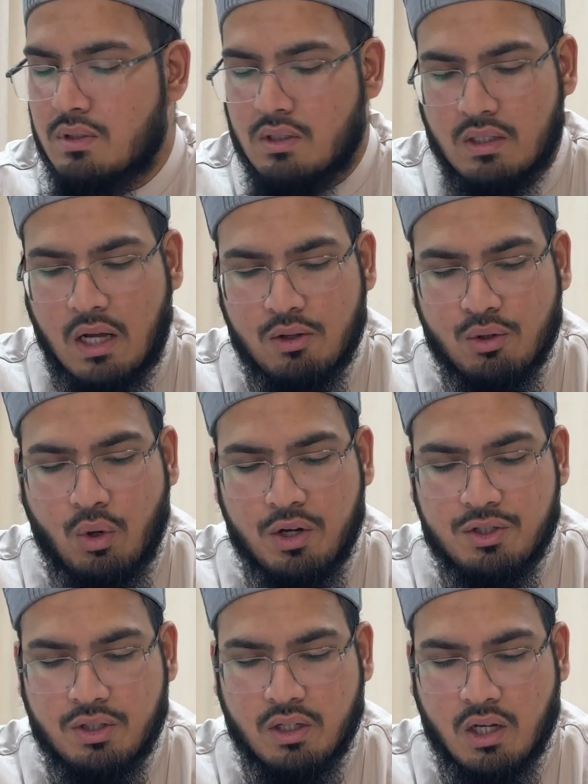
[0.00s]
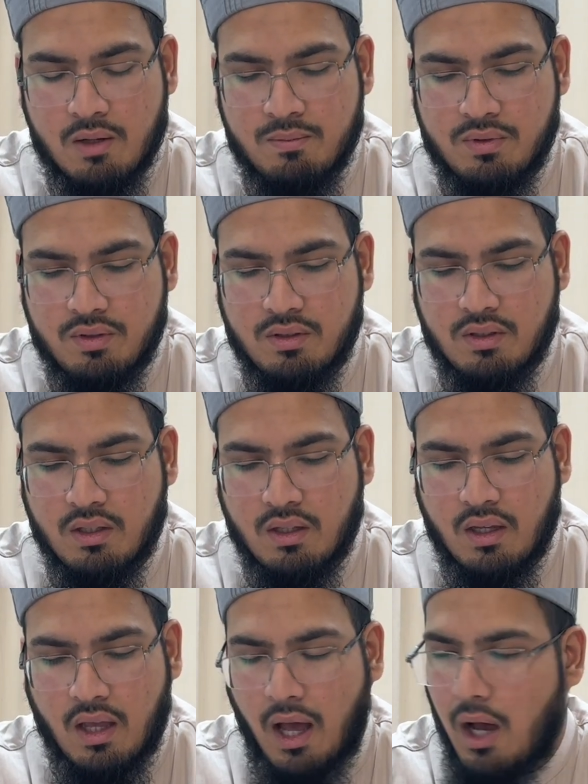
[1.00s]
Now the question comes,
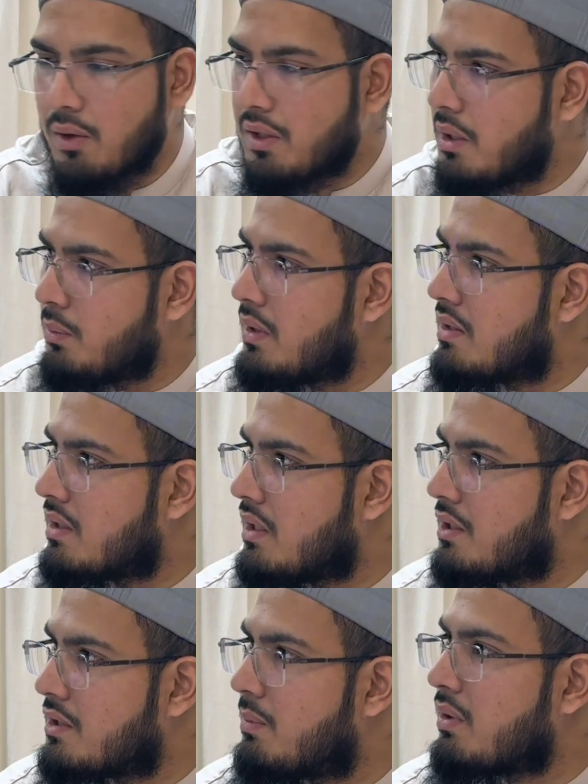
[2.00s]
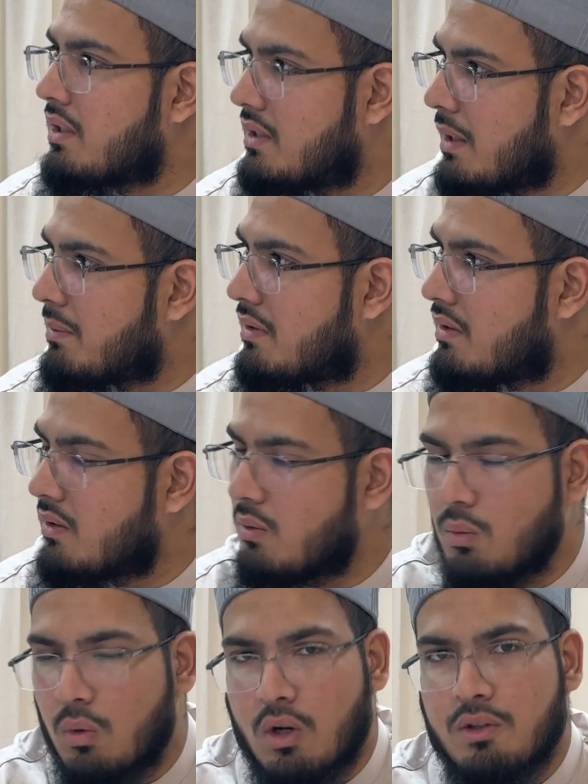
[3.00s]
how can we study this book in depth?
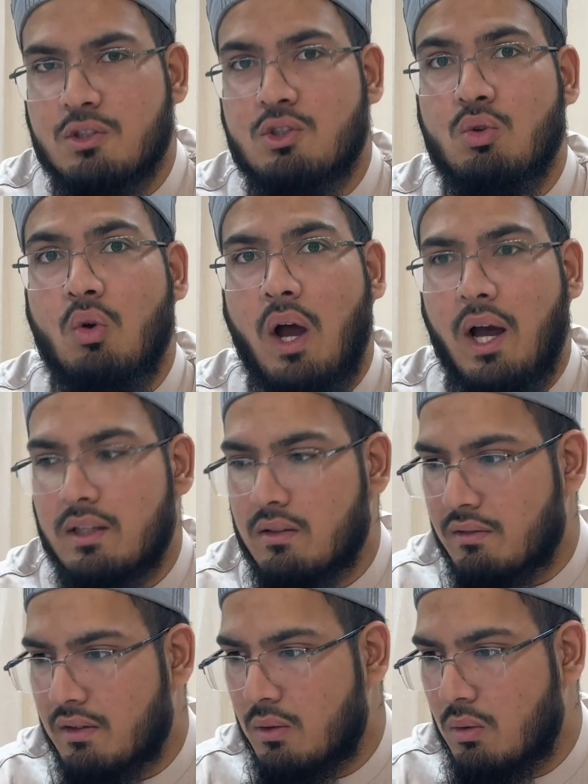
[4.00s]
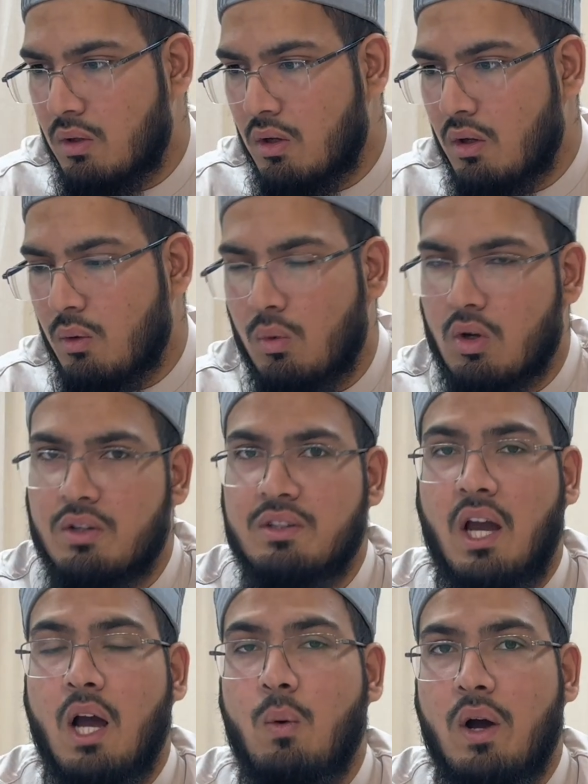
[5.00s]
What are the shuruhat of it? What are the
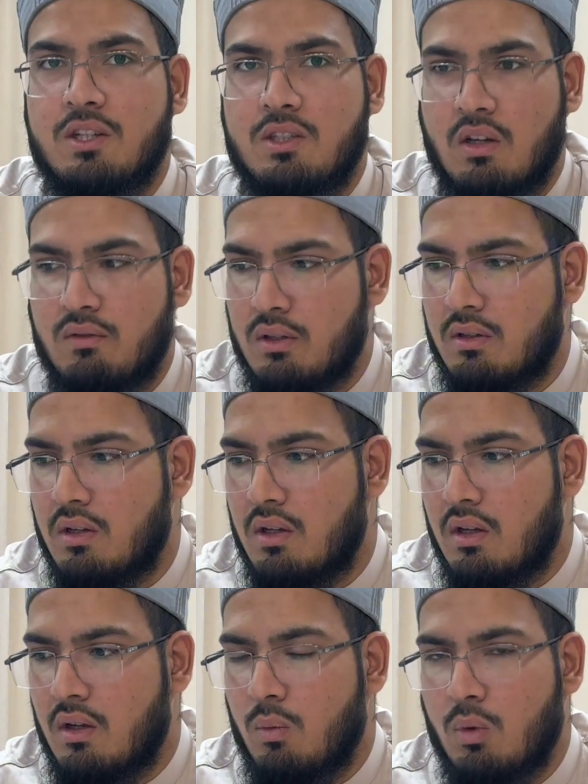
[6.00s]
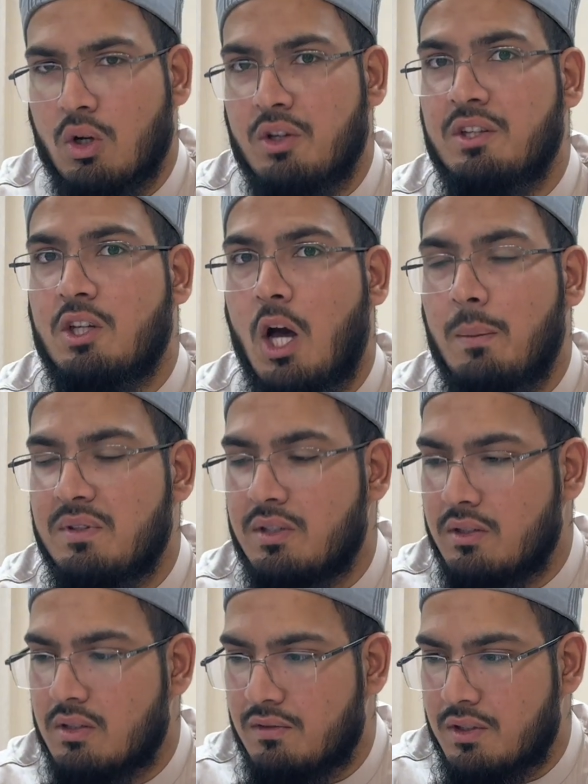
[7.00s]
hawashi of it? What are the
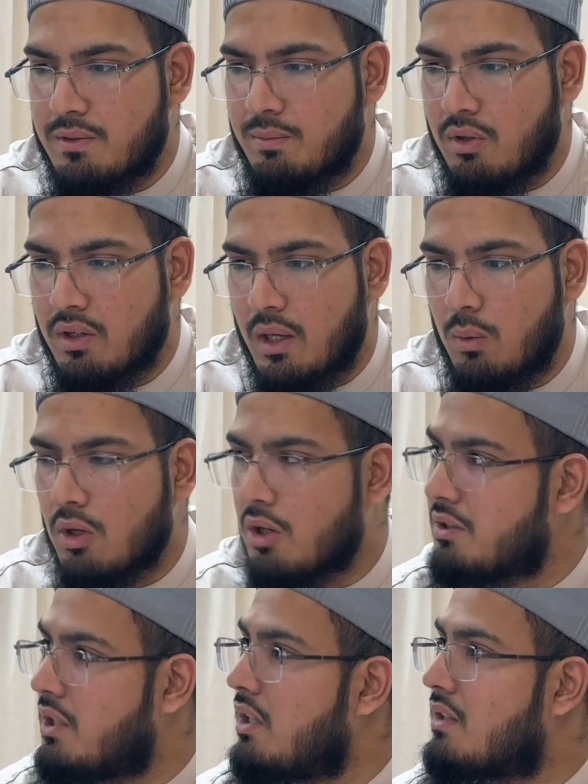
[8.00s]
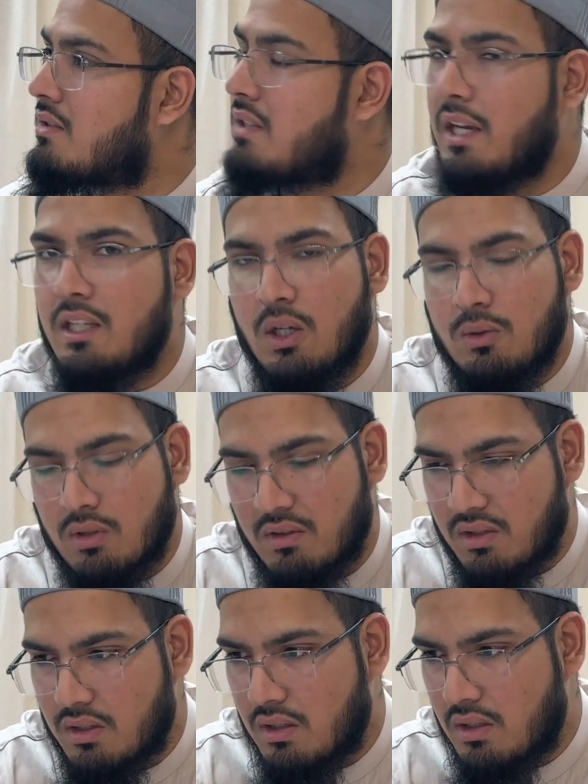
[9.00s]
commentaries of this book? And what are the side notes of it?